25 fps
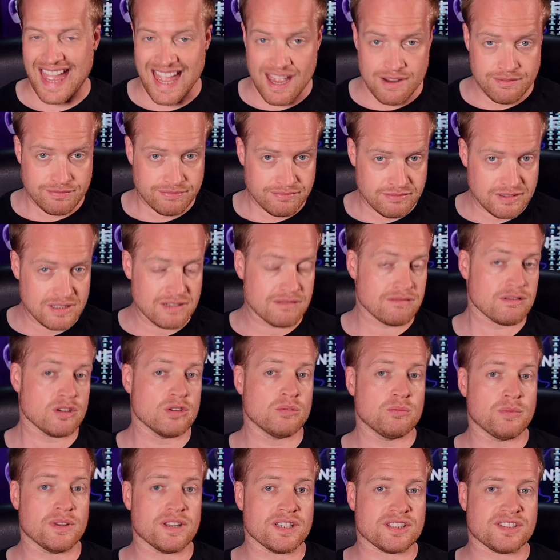every
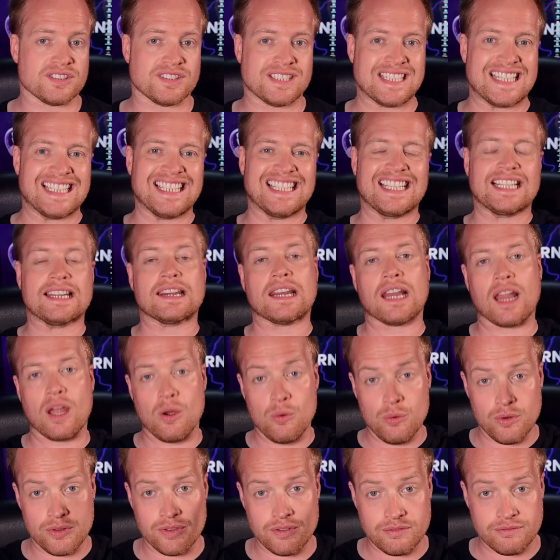room with a ceiling
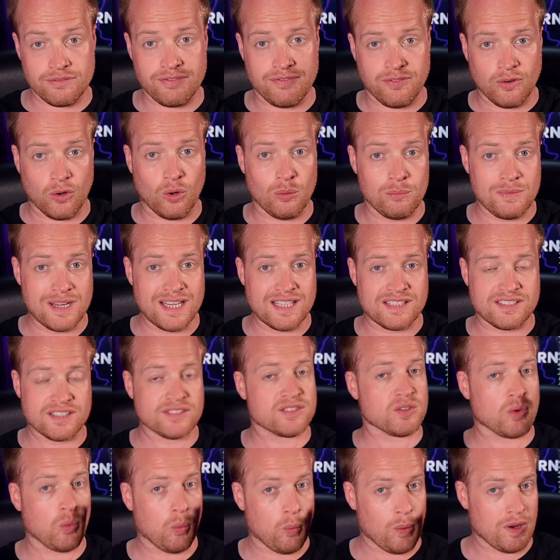lower than 4
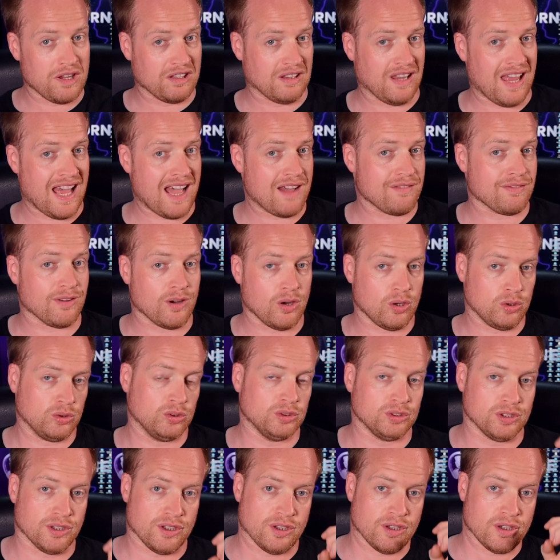meters will have a
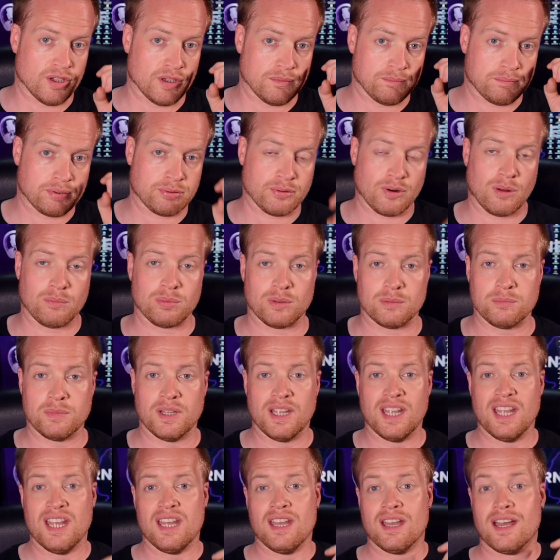100 hertz problem,
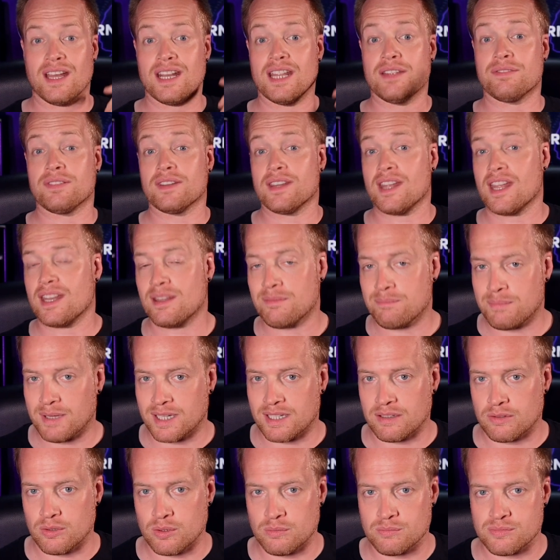and even then, in
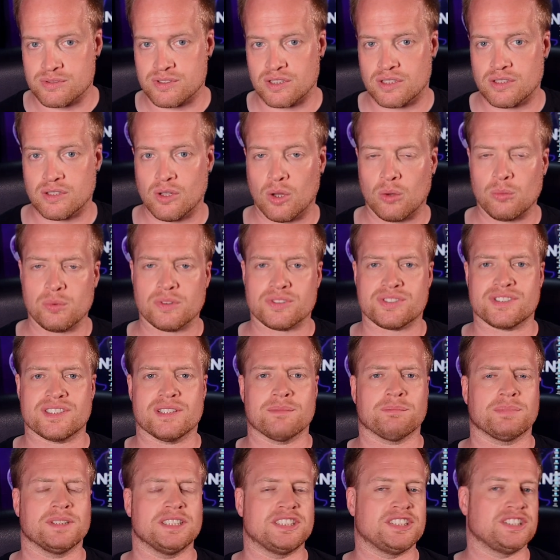bigger rooms, the null will
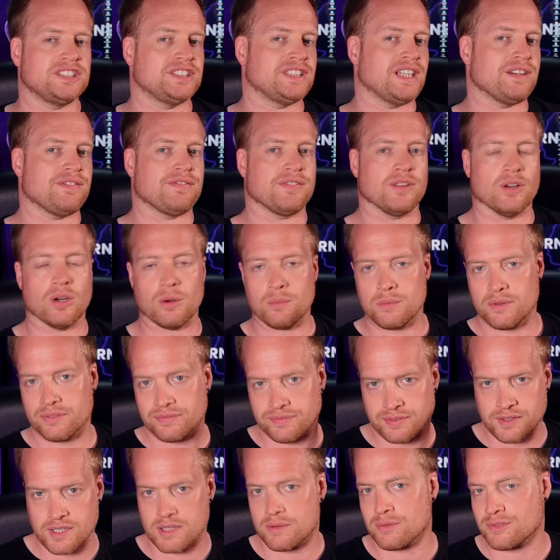simply shift up the
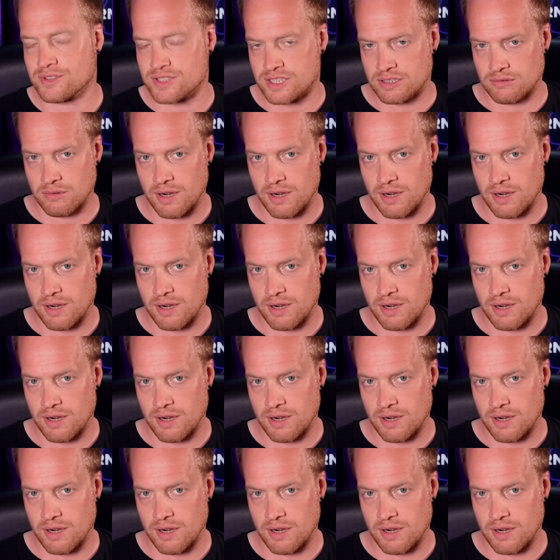frequency